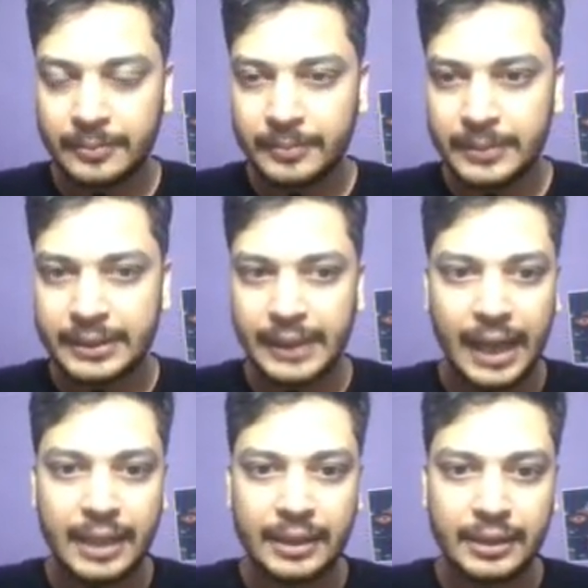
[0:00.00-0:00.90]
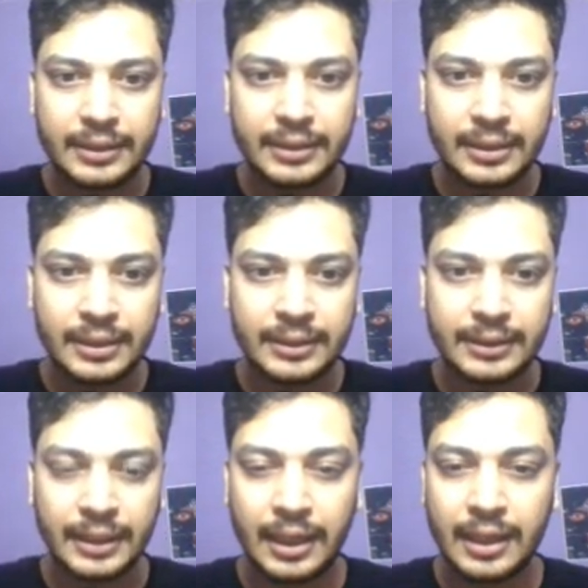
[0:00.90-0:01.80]
style this
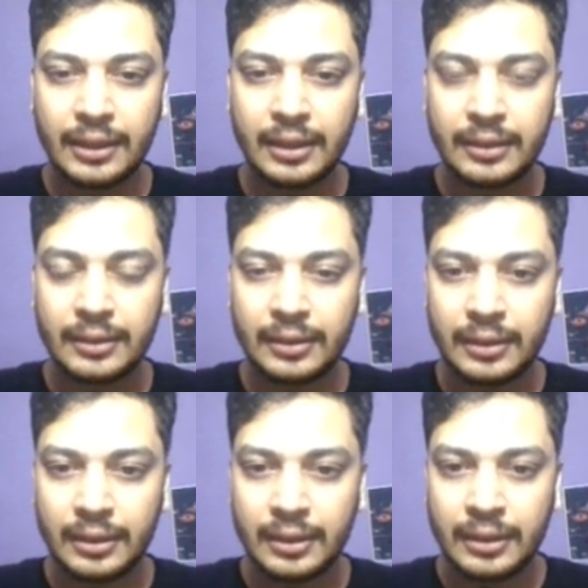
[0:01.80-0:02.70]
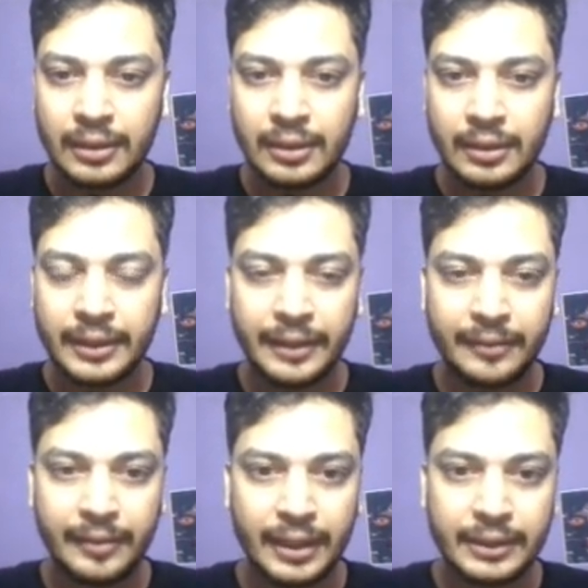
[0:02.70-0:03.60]
cell div
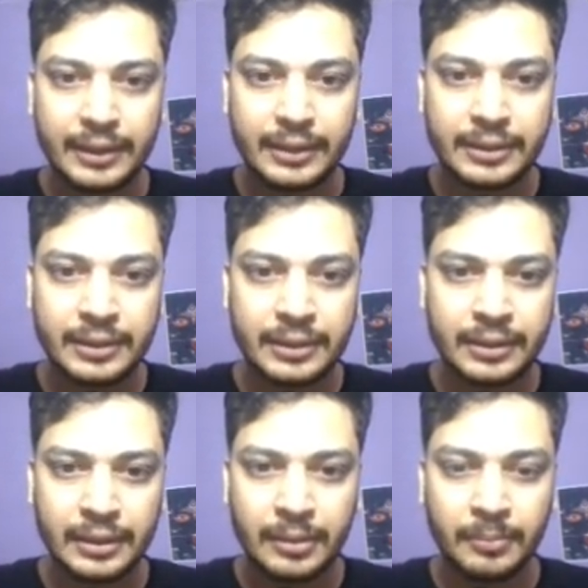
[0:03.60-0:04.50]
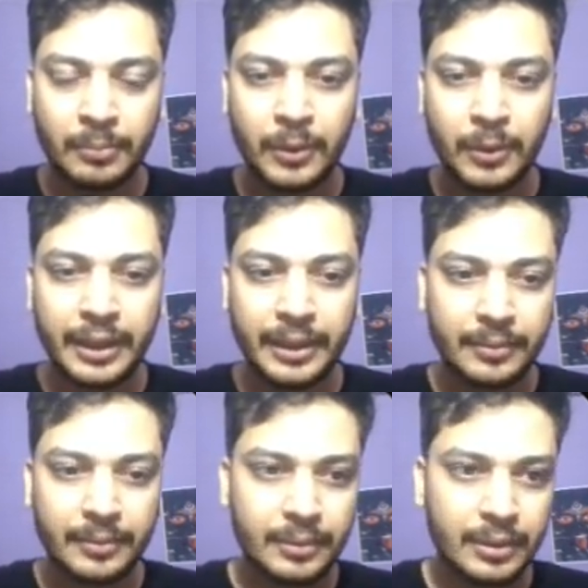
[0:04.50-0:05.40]
and this board
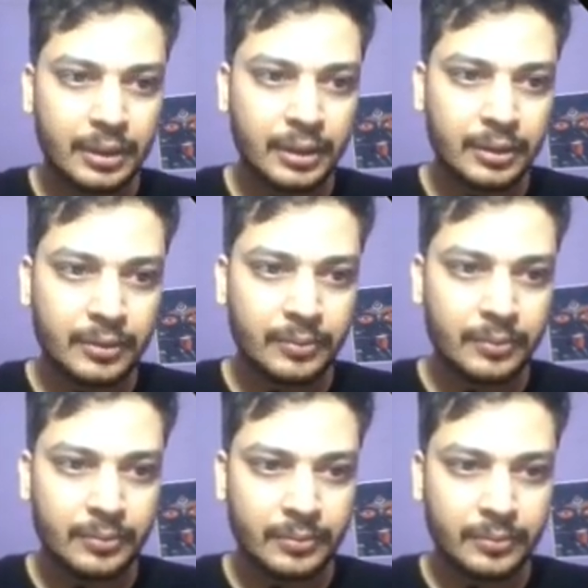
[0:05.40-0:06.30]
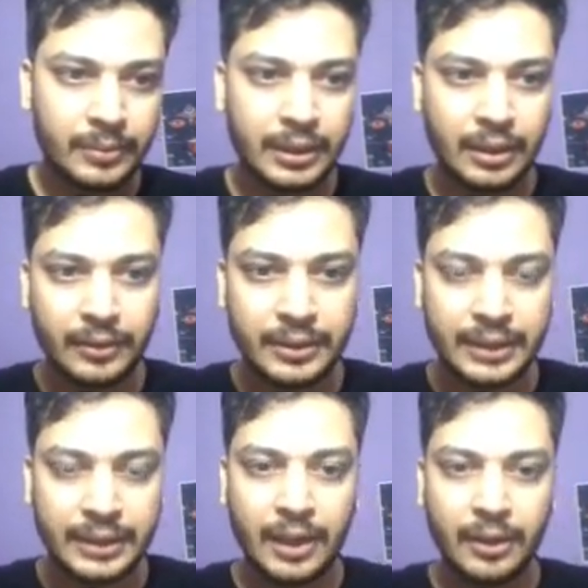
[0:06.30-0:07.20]
div in our
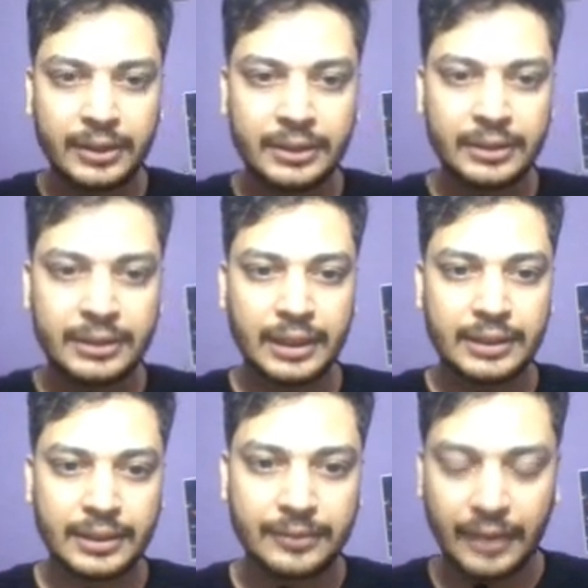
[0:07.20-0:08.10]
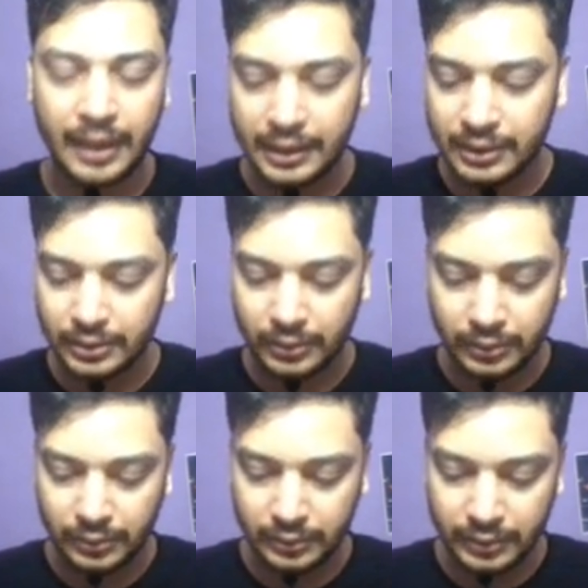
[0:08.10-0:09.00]
style.css file.
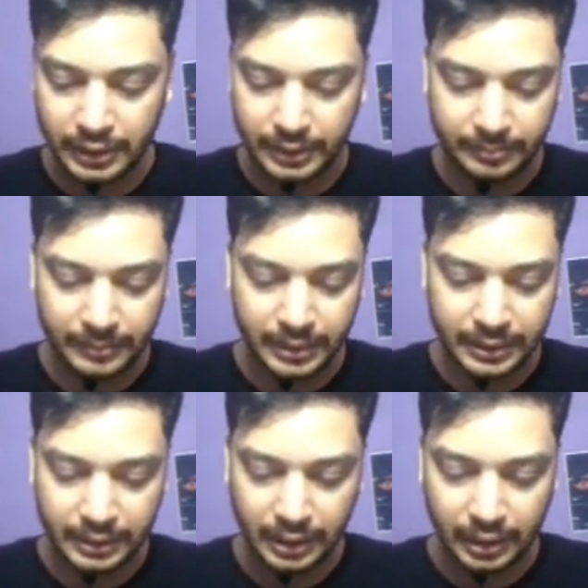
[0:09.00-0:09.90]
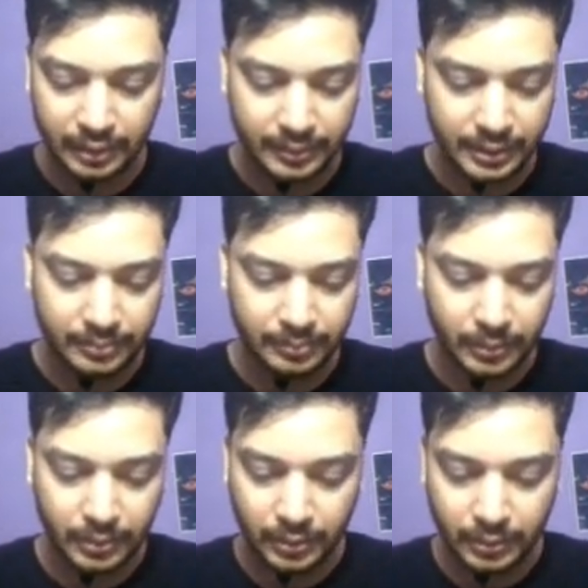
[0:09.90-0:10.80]
So let me start with
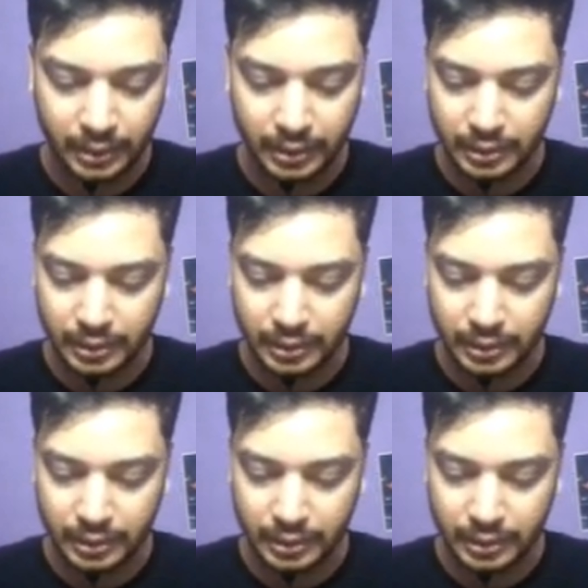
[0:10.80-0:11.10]
board